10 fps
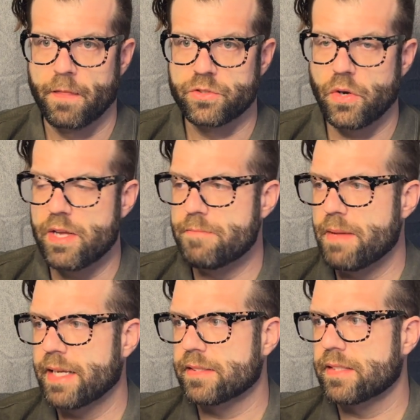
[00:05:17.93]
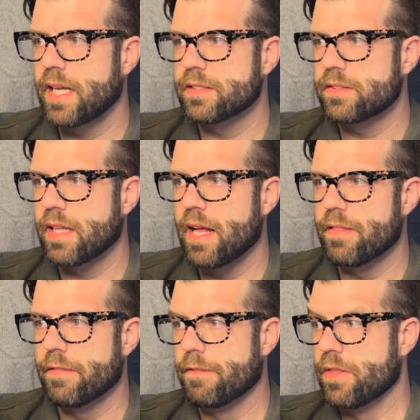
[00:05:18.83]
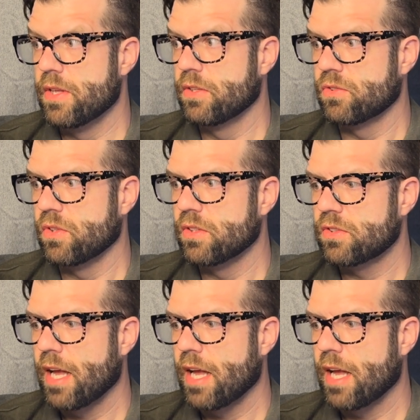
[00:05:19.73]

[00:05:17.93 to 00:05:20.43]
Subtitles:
So it makes sense that these